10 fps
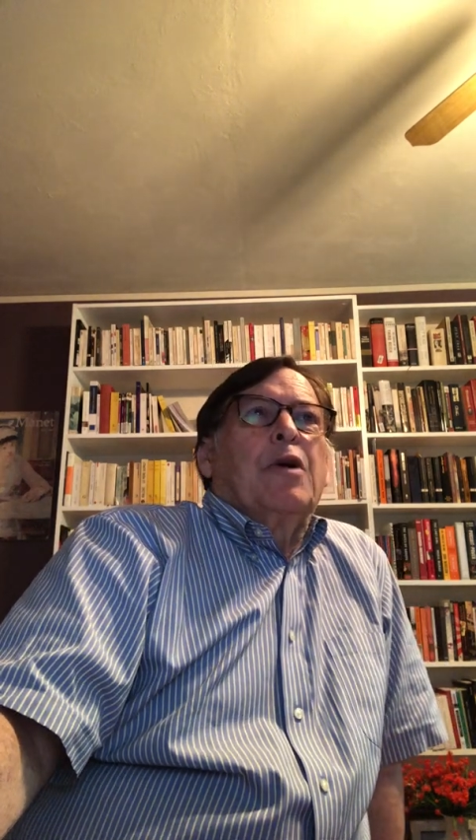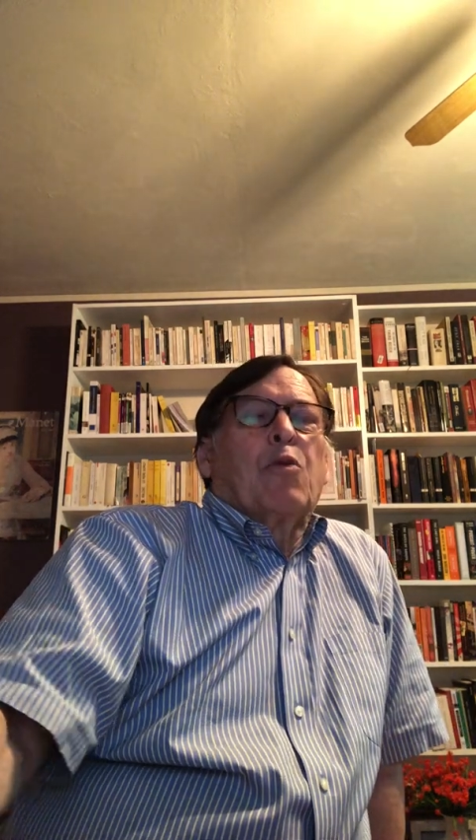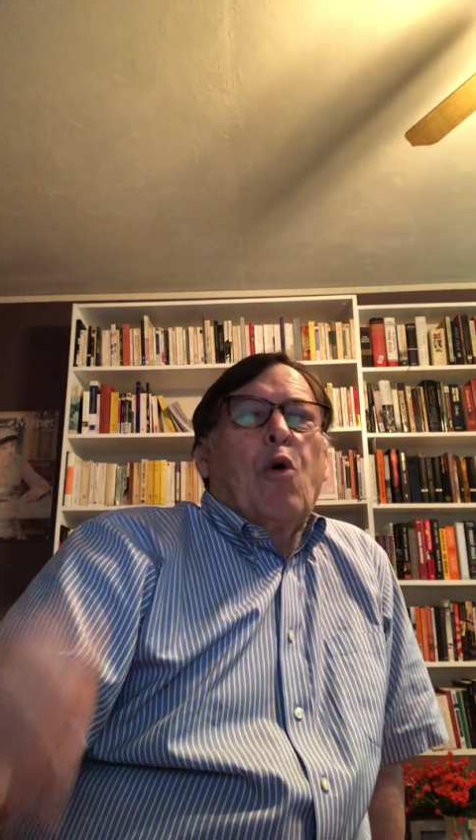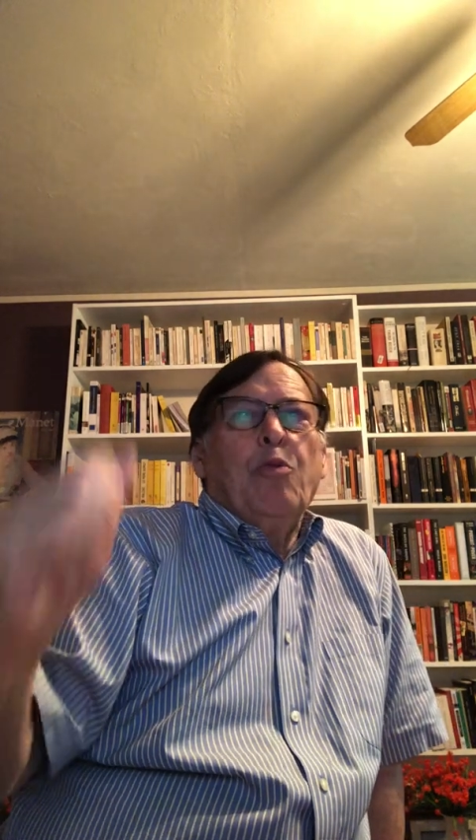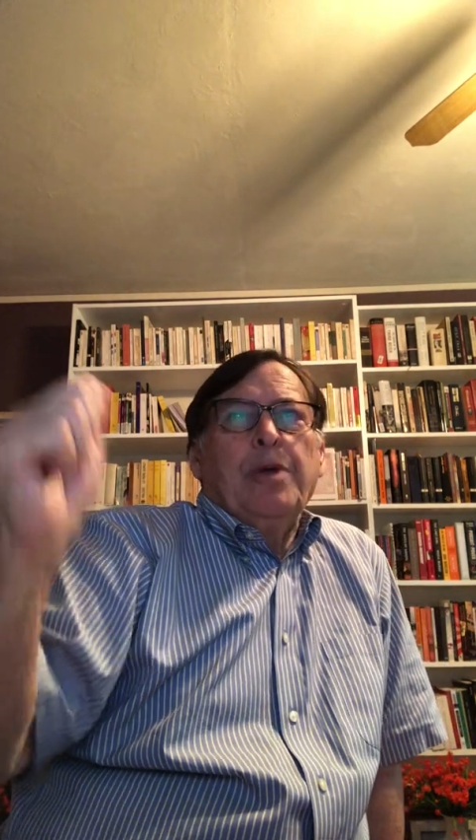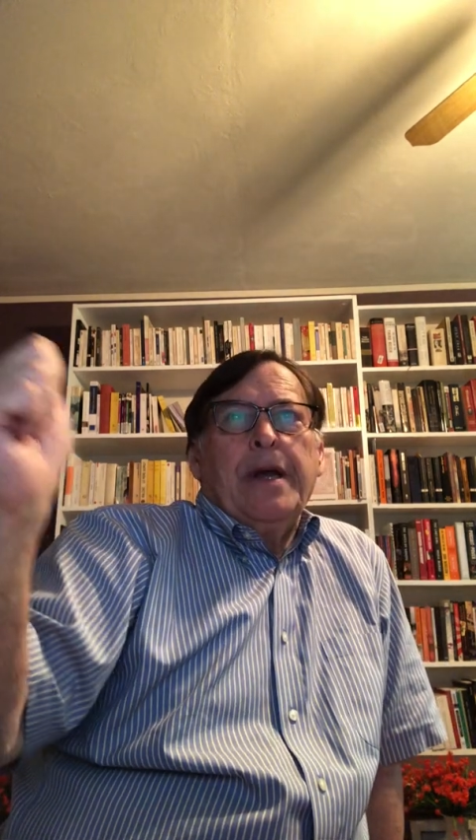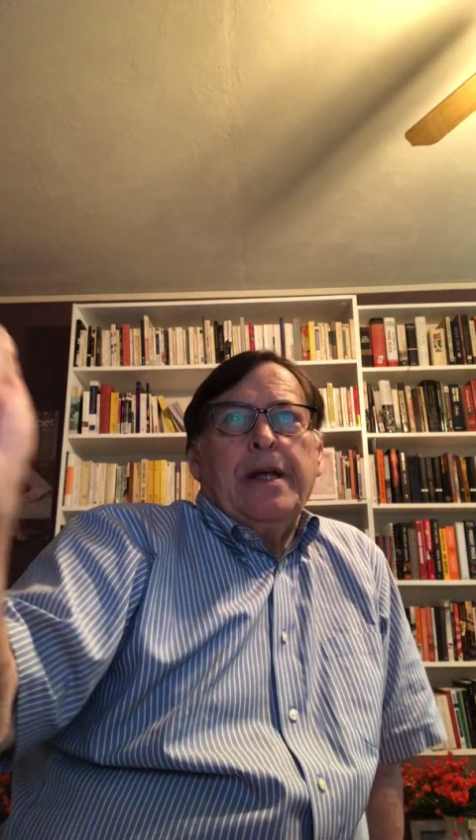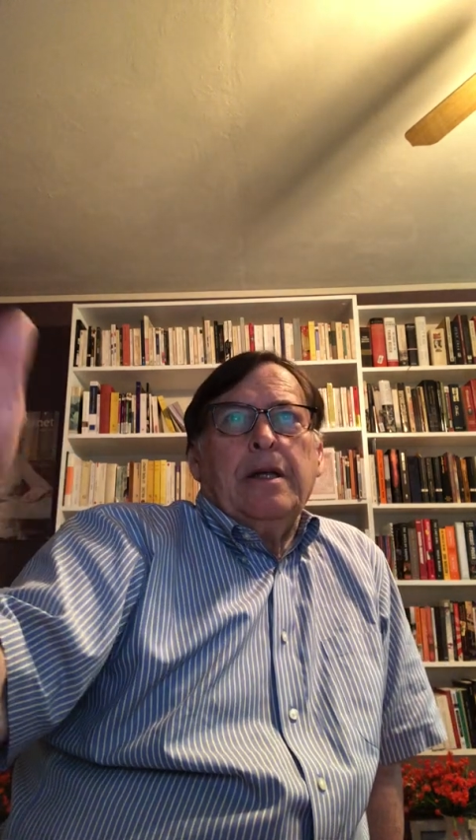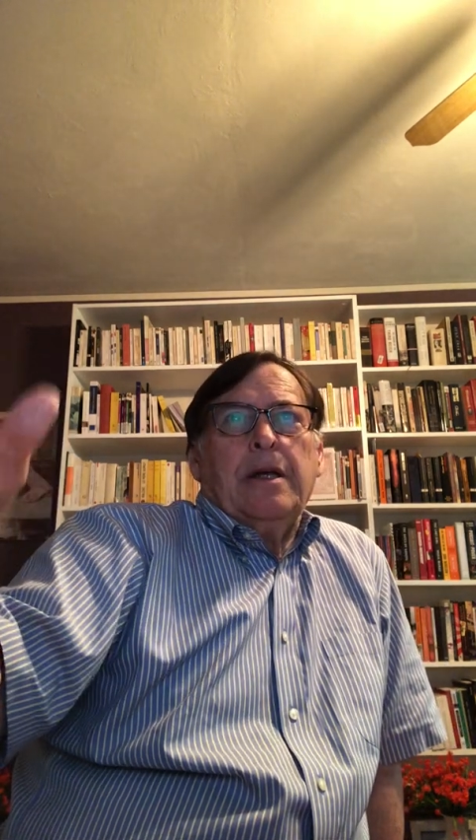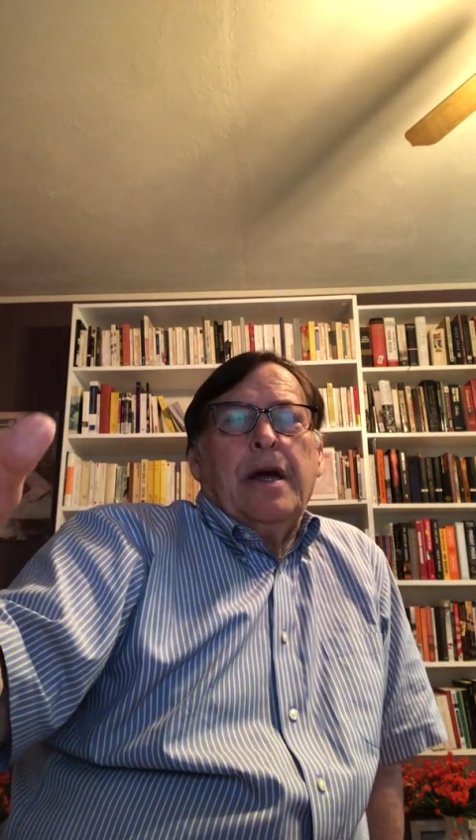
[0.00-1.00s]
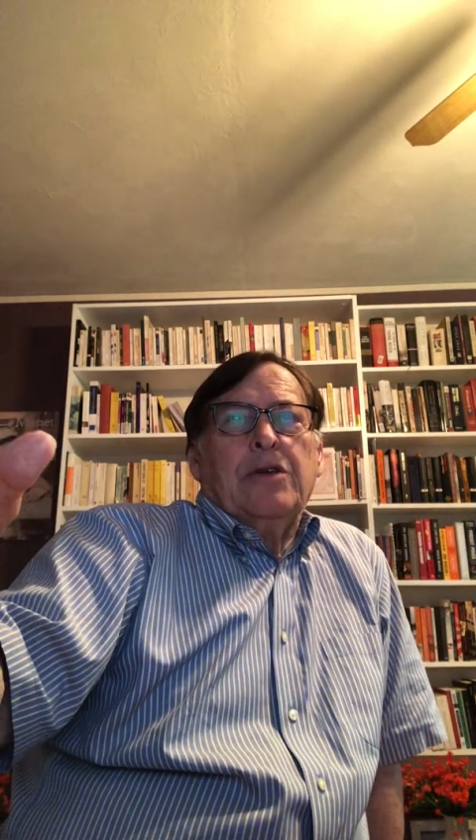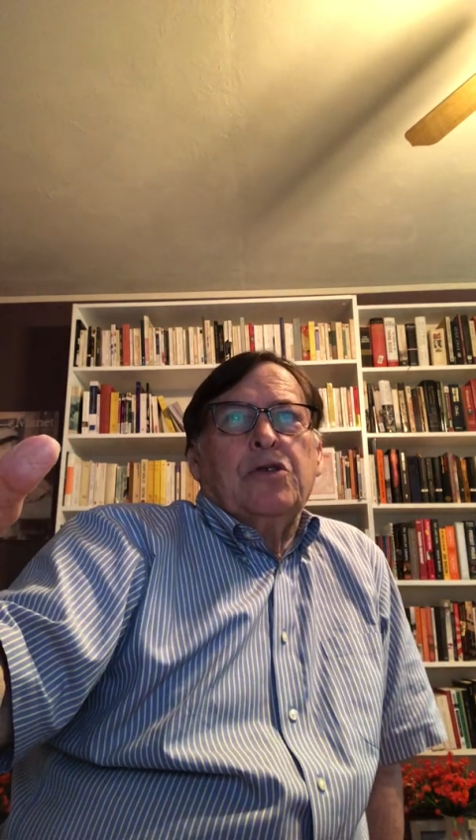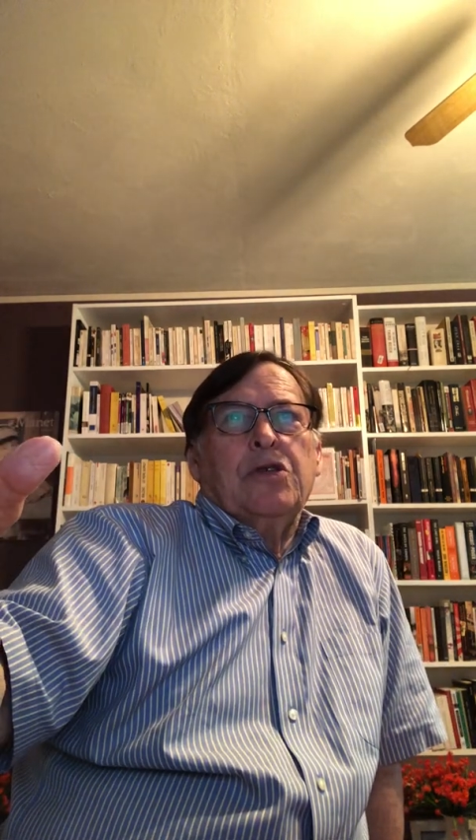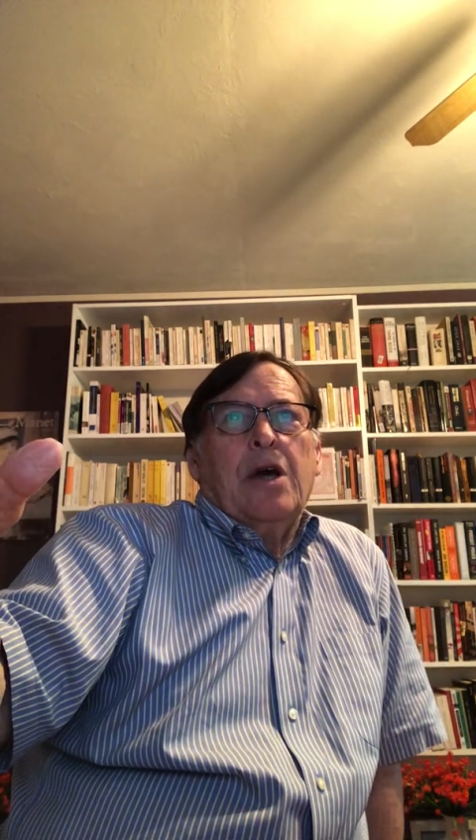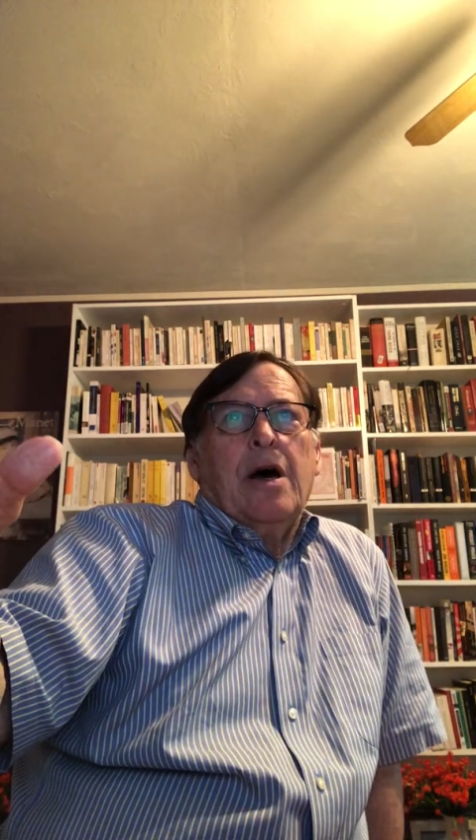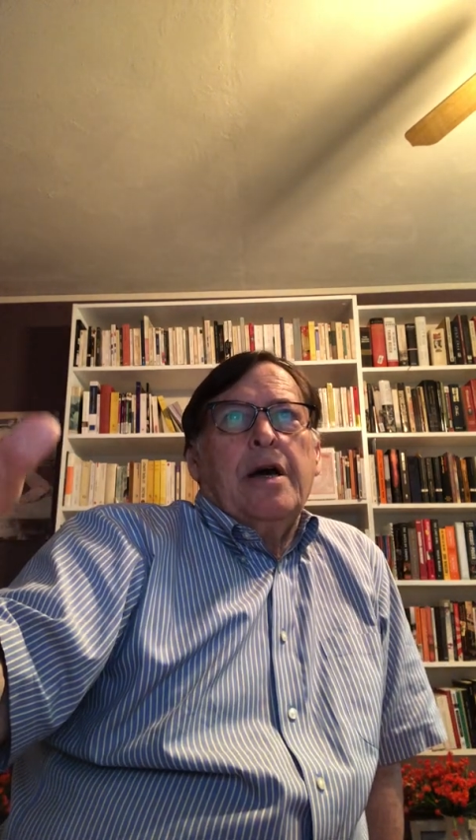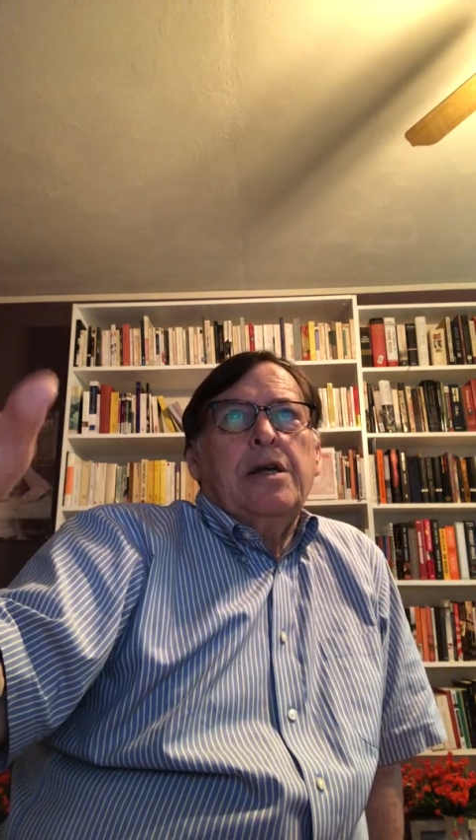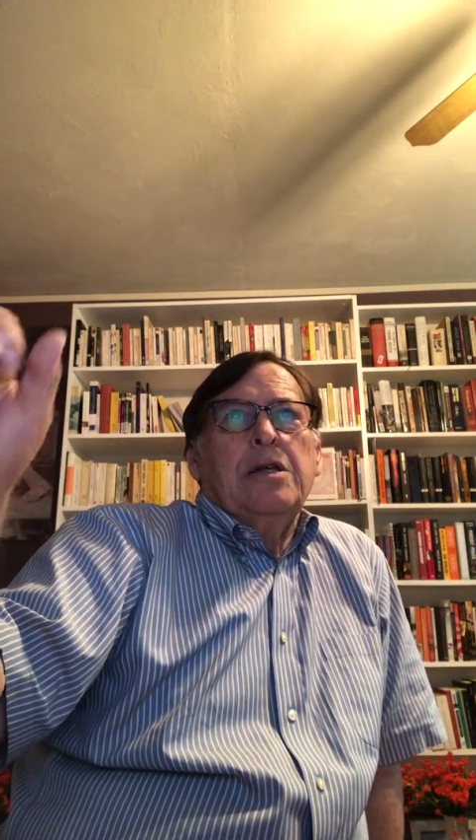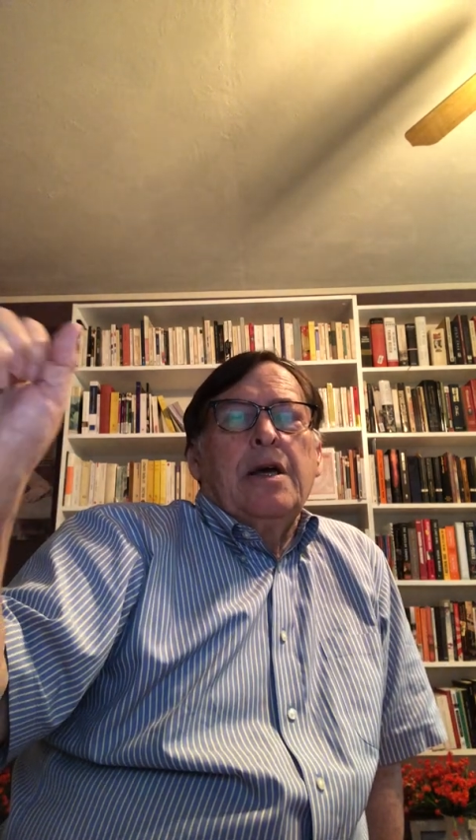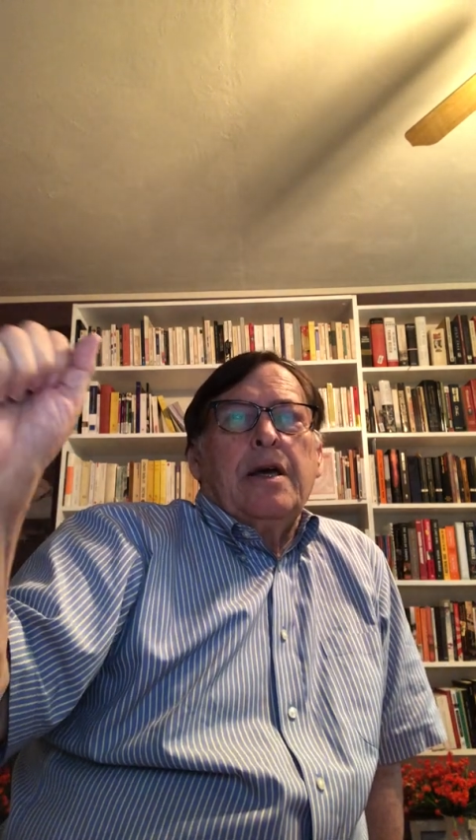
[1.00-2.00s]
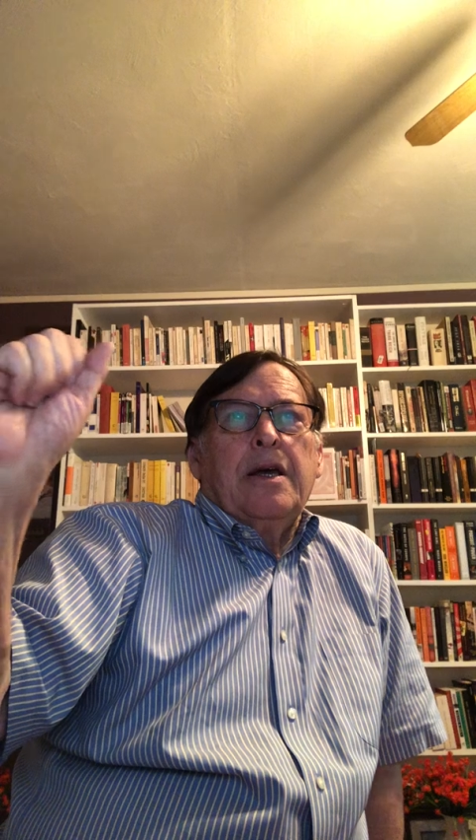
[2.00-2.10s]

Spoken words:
role playing exercise.